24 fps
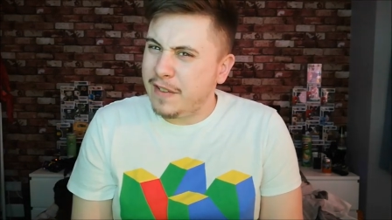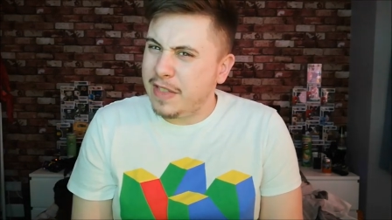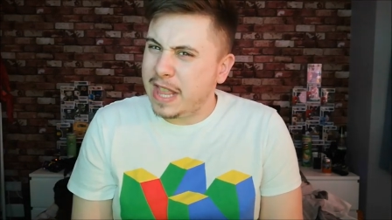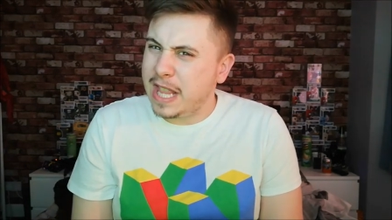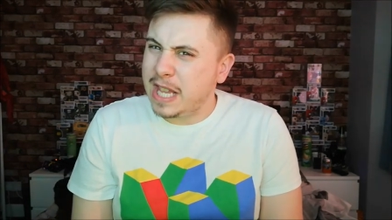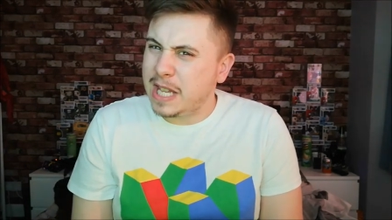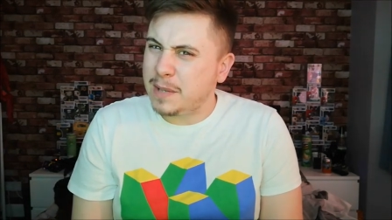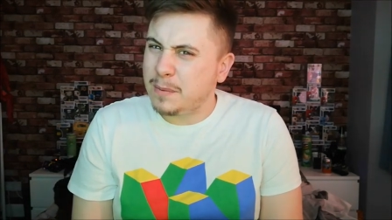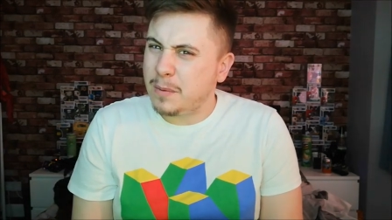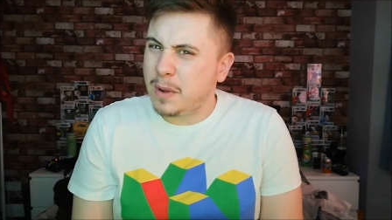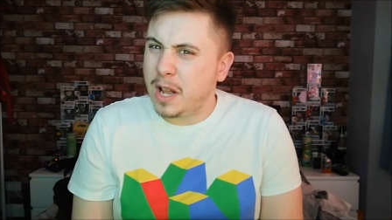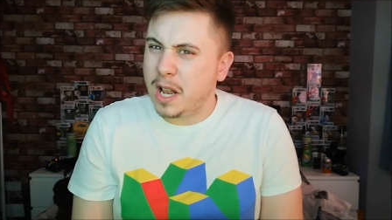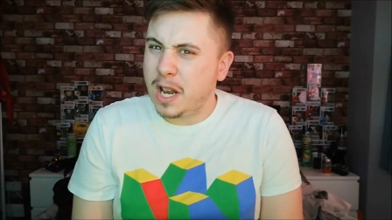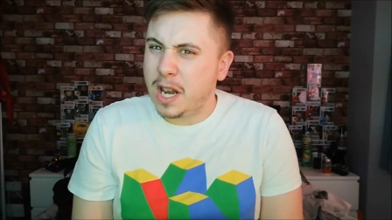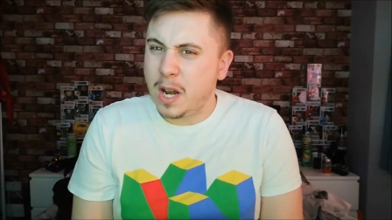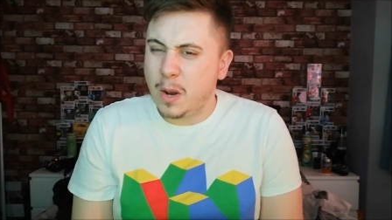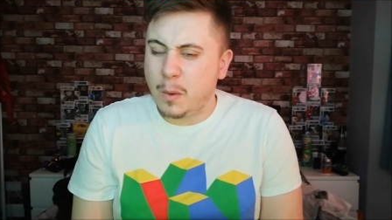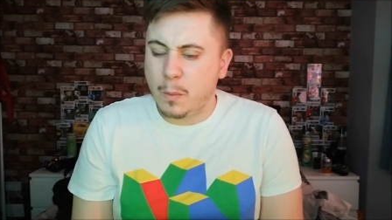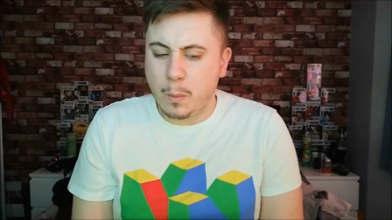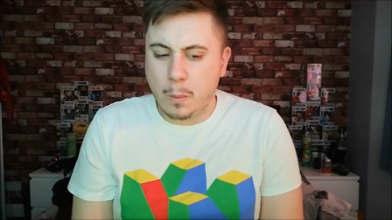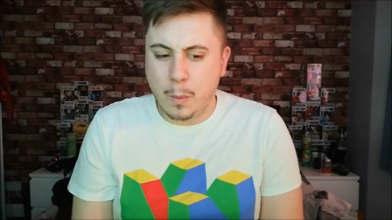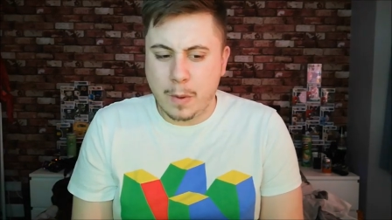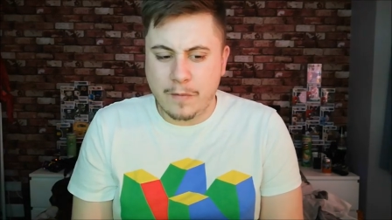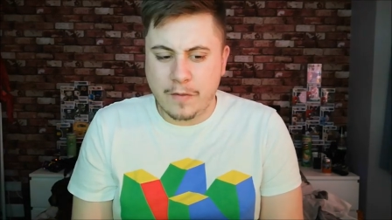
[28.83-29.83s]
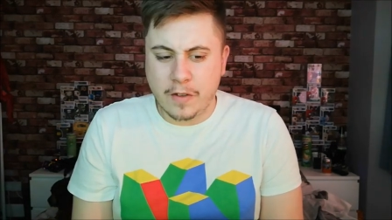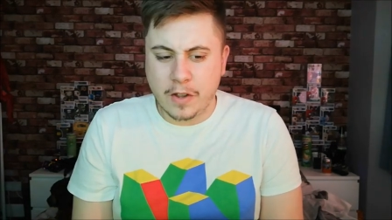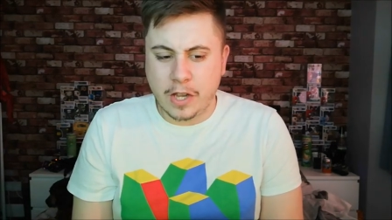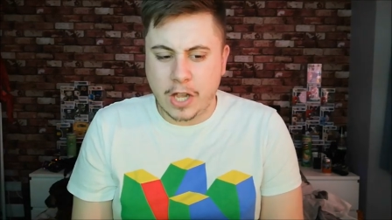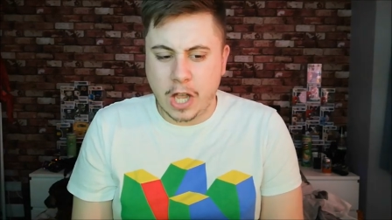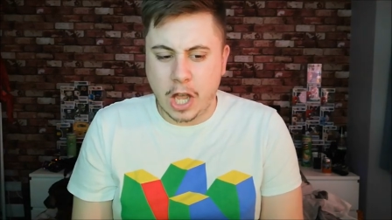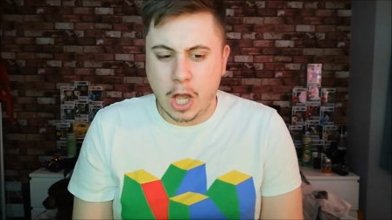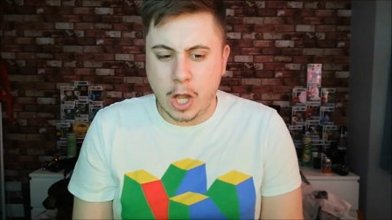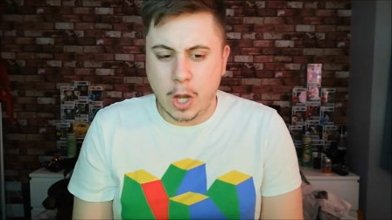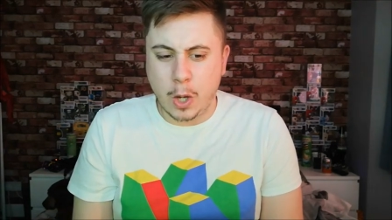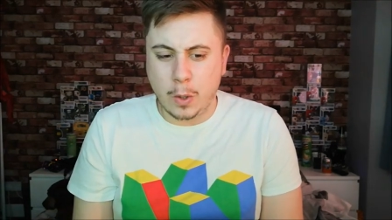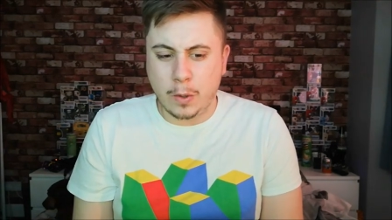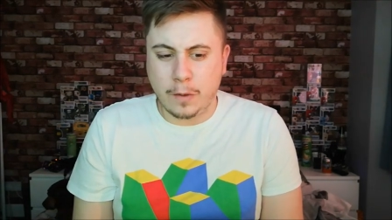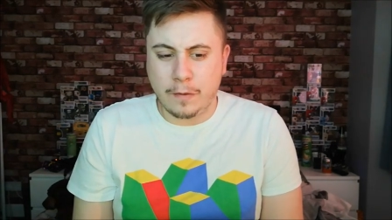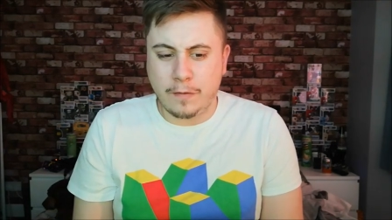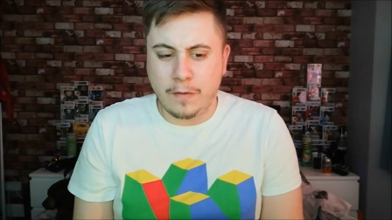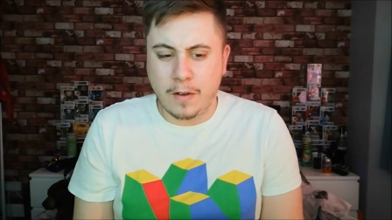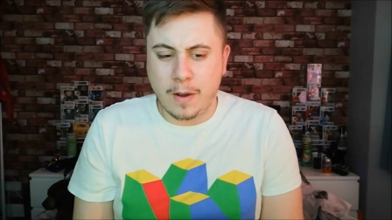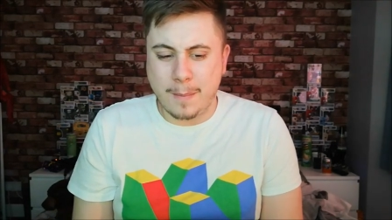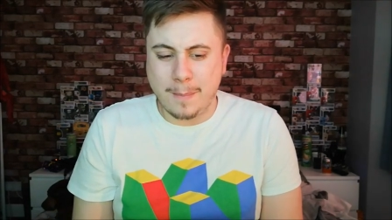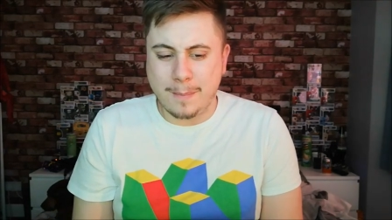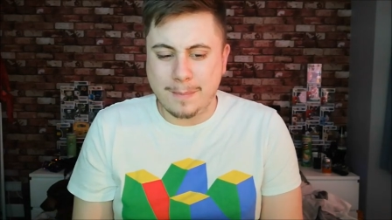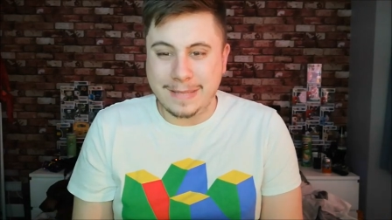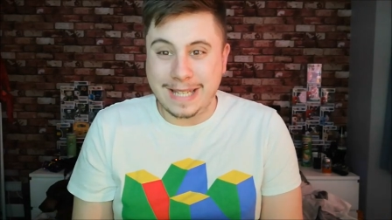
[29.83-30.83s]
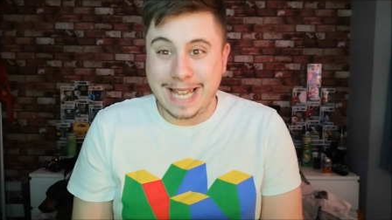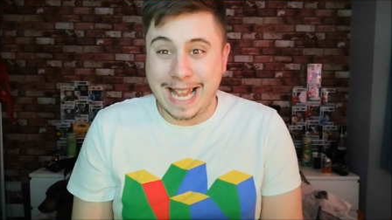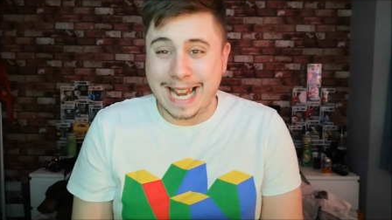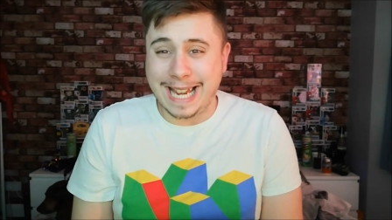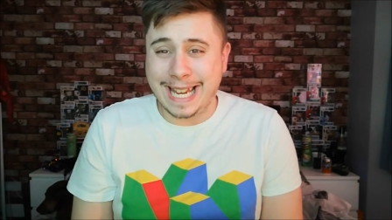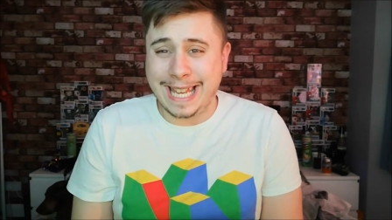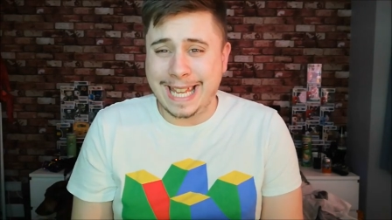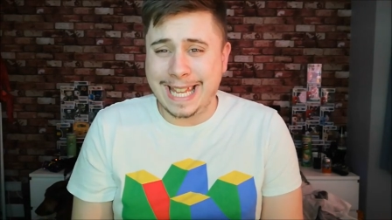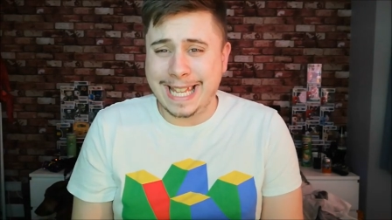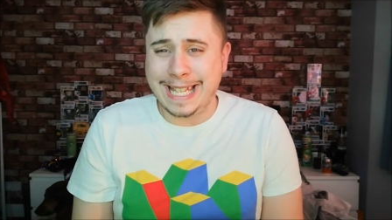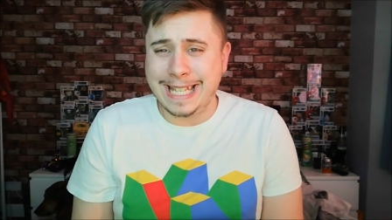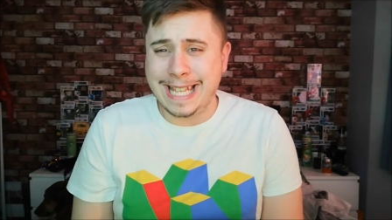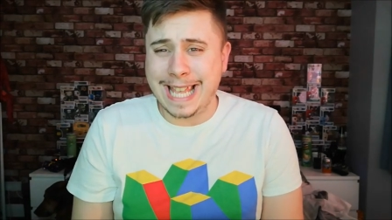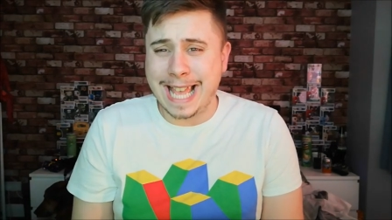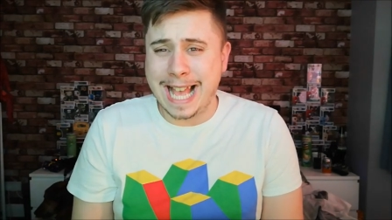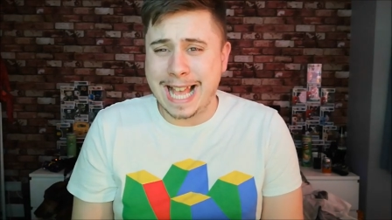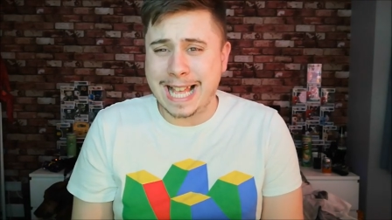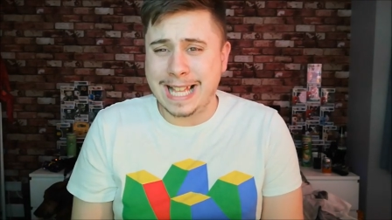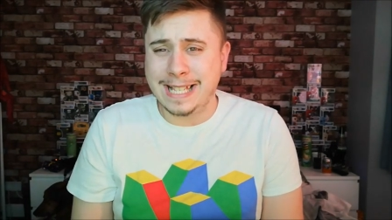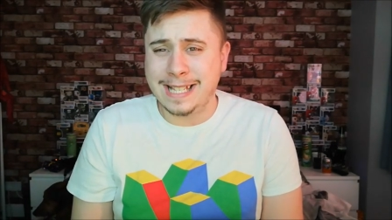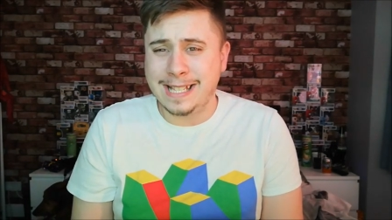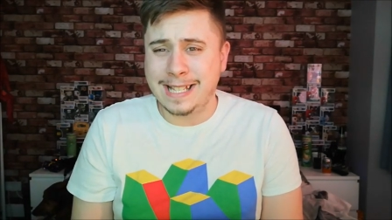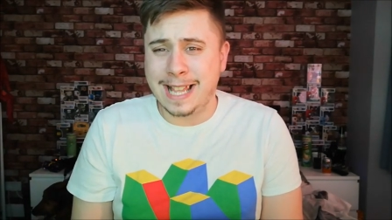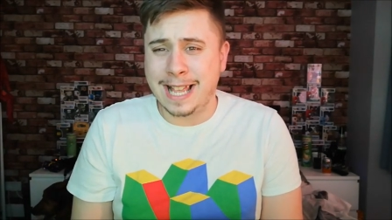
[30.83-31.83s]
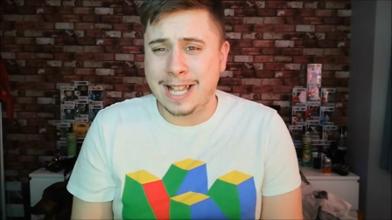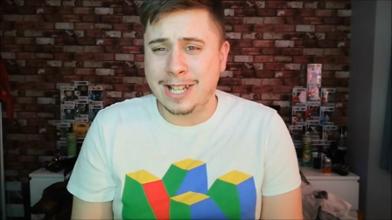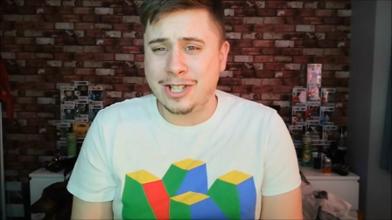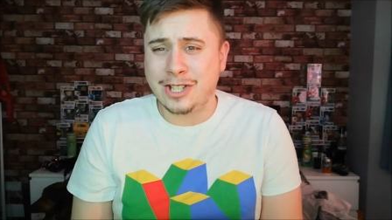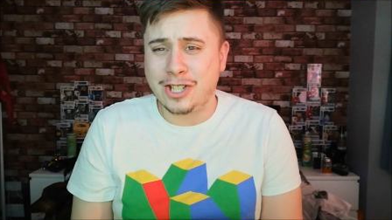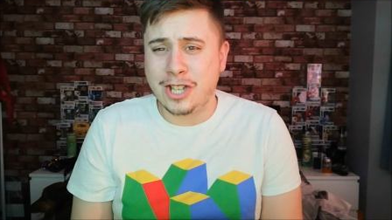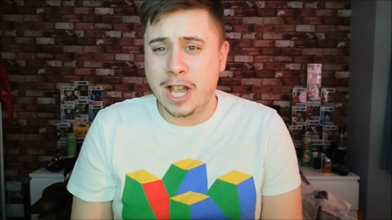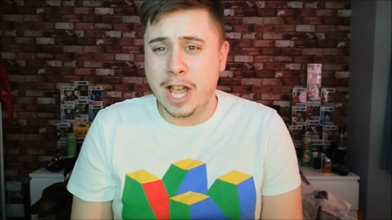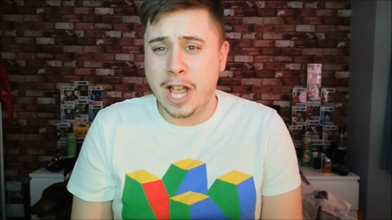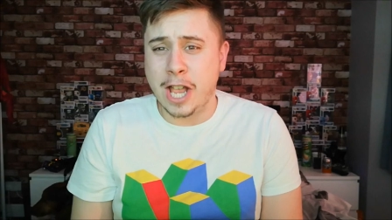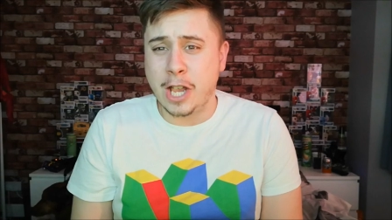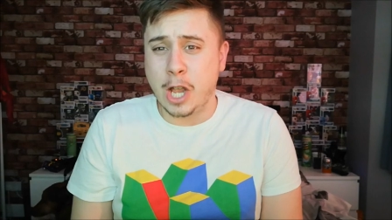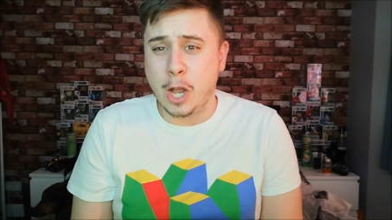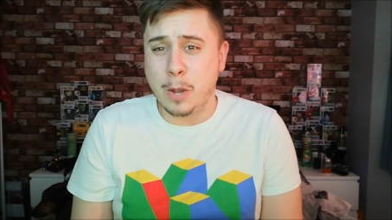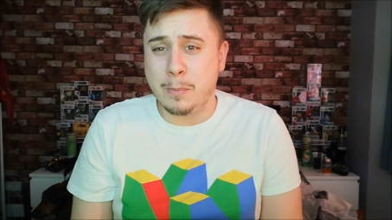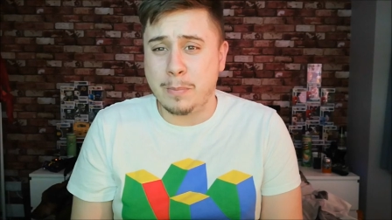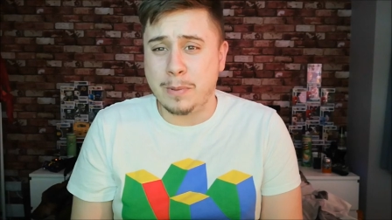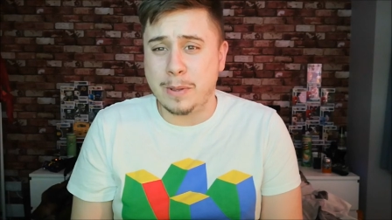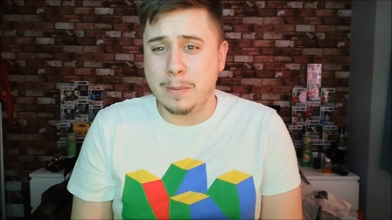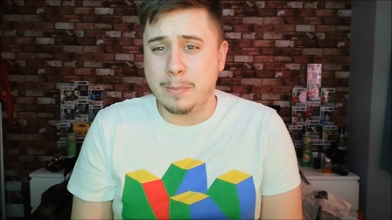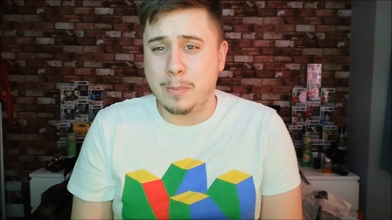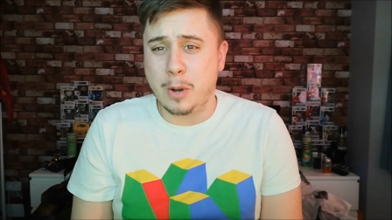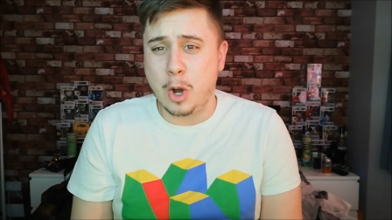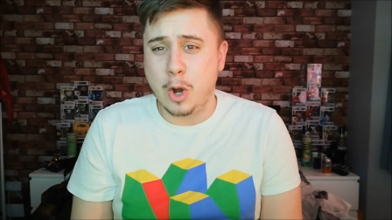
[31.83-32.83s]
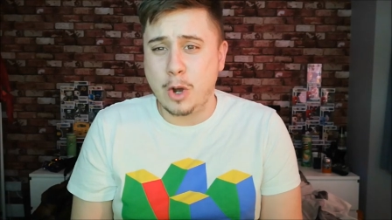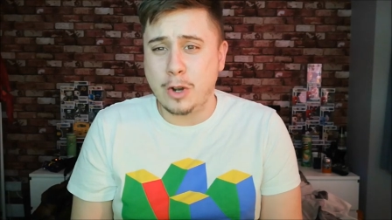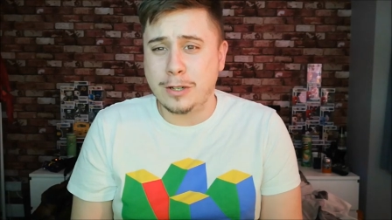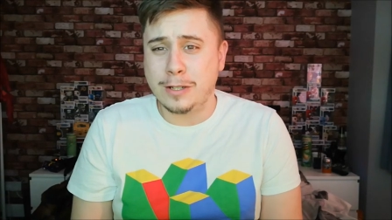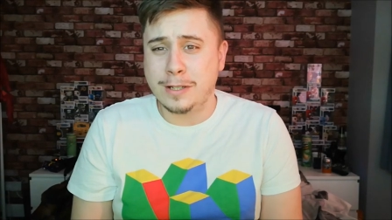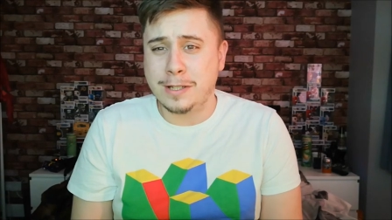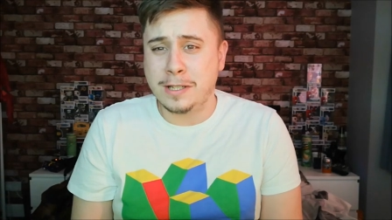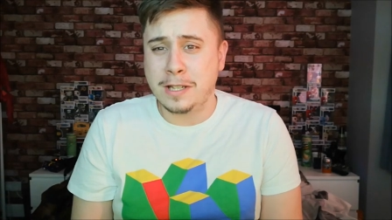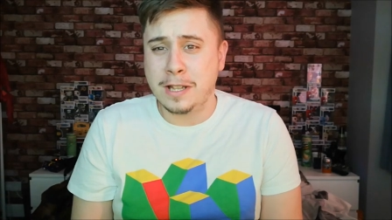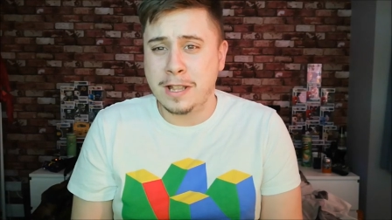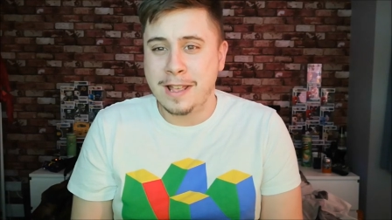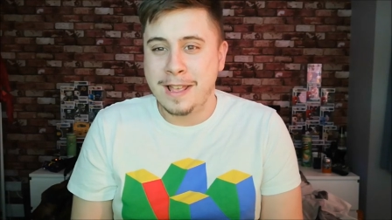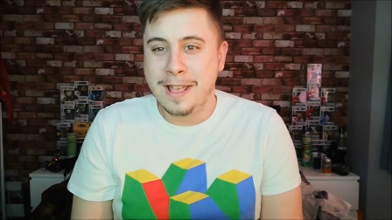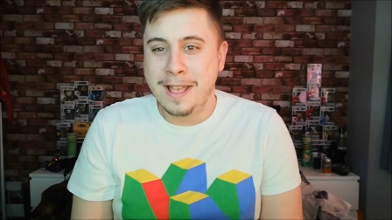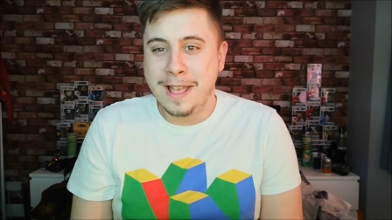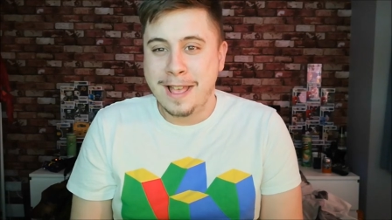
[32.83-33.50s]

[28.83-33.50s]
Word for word: of this one with a code from Danny and Yaz hashtag Open the Box.